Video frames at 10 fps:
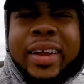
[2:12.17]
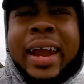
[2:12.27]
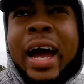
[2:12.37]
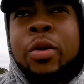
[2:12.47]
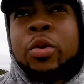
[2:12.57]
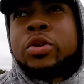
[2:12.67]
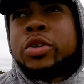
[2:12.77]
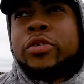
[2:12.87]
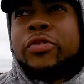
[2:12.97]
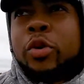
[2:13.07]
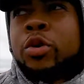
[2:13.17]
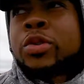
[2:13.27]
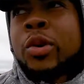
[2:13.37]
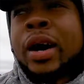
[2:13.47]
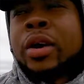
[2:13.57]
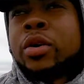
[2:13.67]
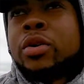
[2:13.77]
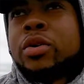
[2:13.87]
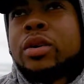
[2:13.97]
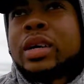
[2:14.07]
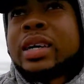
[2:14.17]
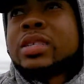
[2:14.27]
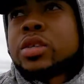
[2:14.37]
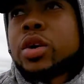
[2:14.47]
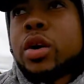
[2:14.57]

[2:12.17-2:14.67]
and now we'll do full throttle against the